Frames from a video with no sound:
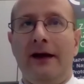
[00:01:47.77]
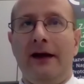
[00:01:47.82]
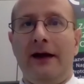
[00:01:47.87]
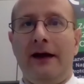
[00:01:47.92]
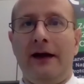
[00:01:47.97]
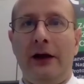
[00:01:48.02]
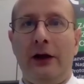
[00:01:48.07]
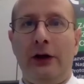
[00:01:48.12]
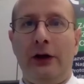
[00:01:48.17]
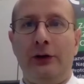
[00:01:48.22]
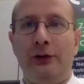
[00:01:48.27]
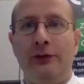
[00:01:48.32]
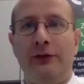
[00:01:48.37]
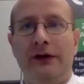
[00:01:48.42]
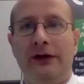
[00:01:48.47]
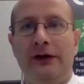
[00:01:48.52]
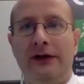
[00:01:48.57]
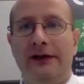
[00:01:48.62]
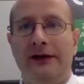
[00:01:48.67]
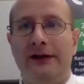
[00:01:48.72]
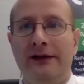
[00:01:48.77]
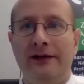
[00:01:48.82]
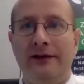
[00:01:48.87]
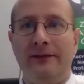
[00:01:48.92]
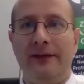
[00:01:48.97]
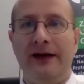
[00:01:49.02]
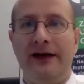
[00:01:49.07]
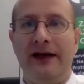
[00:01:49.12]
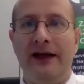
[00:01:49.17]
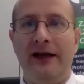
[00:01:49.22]
Hello,
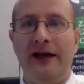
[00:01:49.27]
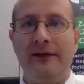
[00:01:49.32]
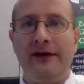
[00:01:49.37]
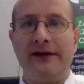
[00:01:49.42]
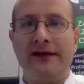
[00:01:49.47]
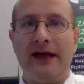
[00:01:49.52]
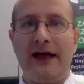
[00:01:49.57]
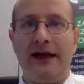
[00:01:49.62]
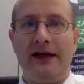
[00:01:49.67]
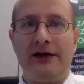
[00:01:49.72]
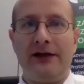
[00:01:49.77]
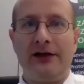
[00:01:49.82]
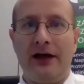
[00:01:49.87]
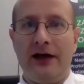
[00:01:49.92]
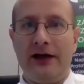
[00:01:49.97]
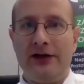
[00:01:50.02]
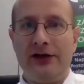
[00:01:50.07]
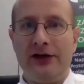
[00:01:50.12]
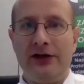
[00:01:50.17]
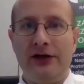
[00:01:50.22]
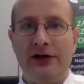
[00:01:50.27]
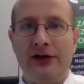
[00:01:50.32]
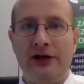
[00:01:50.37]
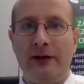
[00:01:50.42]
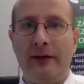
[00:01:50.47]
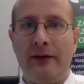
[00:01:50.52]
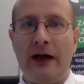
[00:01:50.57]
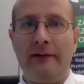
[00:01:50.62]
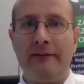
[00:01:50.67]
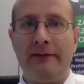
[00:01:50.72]
my name is Aleš Hancic.
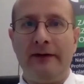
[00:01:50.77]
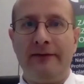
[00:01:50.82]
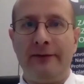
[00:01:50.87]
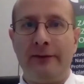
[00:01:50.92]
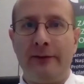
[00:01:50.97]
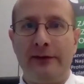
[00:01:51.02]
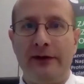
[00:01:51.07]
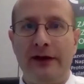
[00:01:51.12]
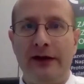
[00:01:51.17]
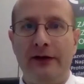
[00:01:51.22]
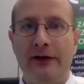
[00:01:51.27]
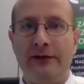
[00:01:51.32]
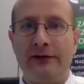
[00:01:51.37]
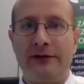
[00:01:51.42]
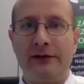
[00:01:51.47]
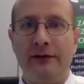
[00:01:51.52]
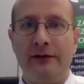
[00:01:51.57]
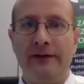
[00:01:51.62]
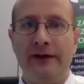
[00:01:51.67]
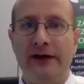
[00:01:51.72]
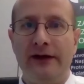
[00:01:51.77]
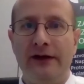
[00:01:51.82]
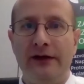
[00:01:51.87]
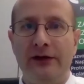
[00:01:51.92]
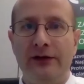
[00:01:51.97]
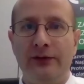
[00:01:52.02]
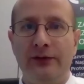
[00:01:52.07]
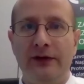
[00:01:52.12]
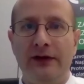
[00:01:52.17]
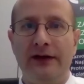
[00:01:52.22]
I'm coming from TECO
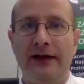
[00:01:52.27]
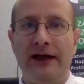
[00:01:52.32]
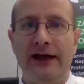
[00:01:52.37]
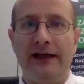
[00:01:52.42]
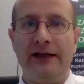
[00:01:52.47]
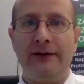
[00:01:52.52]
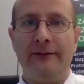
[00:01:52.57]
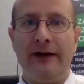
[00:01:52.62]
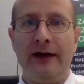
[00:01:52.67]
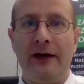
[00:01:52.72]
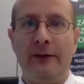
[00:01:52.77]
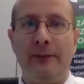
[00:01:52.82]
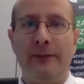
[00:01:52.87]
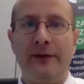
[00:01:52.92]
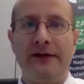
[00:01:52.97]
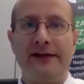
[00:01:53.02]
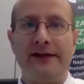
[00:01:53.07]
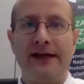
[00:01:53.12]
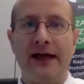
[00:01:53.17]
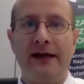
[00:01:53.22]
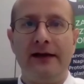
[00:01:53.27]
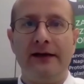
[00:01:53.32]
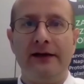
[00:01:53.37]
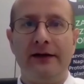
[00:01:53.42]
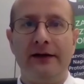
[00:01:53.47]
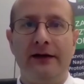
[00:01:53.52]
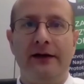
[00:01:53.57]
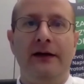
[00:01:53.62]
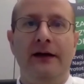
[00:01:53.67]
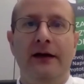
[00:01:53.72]
Slovenian Tool and Die Development
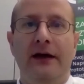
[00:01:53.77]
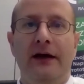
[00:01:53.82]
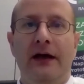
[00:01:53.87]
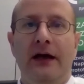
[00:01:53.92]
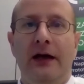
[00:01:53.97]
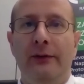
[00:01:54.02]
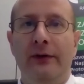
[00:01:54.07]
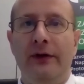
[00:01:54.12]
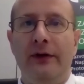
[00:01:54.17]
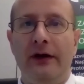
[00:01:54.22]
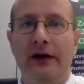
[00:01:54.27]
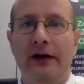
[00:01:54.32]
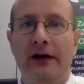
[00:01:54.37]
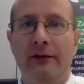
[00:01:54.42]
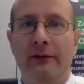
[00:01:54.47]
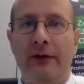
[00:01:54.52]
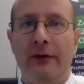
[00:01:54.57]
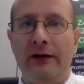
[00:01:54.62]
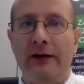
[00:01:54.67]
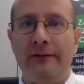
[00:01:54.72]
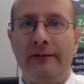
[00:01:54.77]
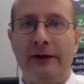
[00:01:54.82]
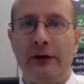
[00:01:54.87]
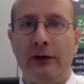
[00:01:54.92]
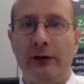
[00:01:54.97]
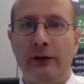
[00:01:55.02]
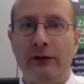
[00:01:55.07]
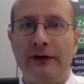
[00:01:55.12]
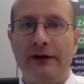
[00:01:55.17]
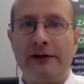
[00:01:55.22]
Center. We are one of the
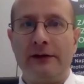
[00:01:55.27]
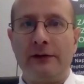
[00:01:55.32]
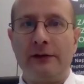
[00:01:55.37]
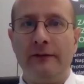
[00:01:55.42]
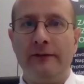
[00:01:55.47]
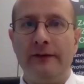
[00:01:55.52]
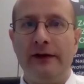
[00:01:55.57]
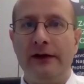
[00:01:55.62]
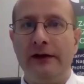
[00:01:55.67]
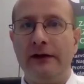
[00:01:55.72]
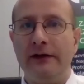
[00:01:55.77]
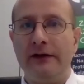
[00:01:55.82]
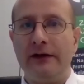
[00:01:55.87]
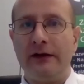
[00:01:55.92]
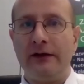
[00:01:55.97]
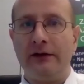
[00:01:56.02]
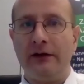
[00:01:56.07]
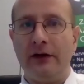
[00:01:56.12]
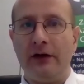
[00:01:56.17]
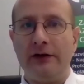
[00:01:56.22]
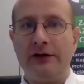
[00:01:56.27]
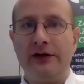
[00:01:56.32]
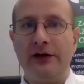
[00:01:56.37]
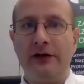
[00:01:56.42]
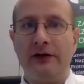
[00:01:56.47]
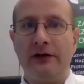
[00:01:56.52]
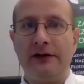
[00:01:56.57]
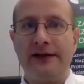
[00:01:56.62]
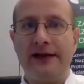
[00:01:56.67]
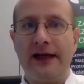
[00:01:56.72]
oldest Slovenian
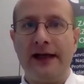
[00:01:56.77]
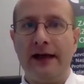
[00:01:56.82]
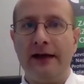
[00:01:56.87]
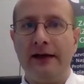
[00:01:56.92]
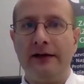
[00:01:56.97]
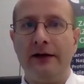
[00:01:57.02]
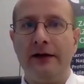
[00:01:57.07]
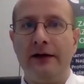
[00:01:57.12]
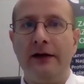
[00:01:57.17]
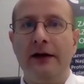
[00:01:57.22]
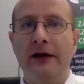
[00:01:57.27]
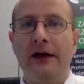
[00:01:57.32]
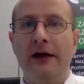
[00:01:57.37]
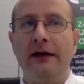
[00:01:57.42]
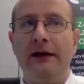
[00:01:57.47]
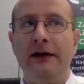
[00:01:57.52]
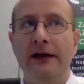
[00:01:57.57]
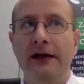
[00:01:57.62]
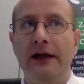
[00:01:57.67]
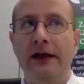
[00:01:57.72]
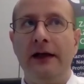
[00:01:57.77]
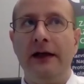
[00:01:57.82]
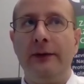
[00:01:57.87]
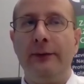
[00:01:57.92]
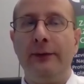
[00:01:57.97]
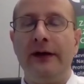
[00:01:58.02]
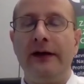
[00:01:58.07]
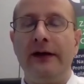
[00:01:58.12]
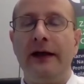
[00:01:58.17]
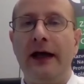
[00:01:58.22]
technological center dealing
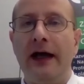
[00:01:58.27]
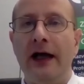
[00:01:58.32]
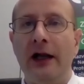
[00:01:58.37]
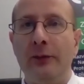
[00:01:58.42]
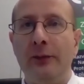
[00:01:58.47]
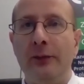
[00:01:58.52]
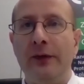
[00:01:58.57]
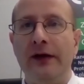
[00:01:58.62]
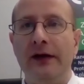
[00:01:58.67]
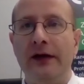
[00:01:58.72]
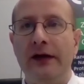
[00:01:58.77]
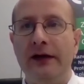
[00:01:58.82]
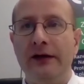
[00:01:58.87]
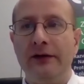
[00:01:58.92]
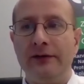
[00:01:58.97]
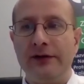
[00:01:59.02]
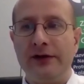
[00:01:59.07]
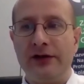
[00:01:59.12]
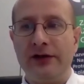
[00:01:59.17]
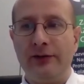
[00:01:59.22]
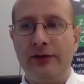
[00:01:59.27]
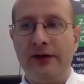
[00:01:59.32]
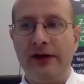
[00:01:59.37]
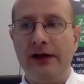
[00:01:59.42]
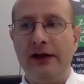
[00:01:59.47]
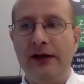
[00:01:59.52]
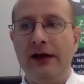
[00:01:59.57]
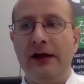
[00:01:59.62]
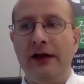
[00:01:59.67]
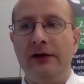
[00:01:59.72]
with helping
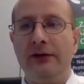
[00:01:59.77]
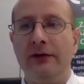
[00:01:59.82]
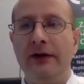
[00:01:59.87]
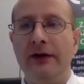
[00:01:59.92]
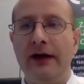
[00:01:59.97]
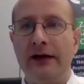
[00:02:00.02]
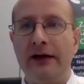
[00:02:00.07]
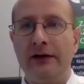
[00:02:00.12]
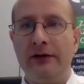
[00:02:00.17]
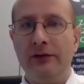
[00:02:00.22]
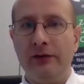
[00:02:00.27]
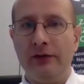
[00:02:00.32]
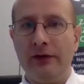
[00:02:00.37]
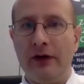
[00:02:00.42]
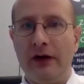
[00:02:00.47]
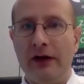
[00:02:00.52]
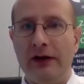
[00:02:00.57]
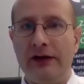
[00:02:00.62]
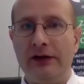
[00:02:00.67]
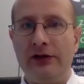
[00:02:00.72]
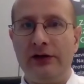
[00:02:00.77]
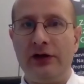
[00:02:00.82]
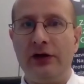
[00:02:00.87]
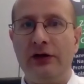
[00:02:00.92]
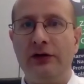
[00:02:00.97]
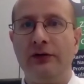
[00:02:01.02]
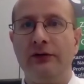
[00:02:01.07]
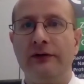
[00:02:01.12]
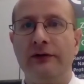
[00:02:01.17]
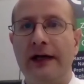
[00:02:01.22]
industry to get new
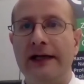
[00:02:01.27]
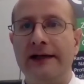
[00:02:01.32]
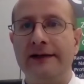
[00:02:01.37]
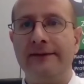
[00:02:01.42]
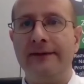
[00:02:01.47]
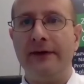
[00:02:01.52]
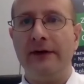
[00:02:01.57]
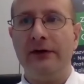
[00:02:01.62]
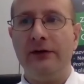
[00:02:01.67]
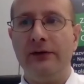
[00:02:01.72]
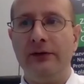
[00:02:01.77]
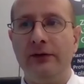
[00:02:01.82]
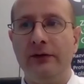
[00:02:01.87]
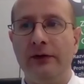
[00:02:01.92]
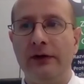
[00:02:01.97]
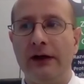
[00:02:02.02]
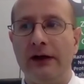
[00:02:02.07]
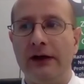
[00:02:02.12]
knowledge, to transfer new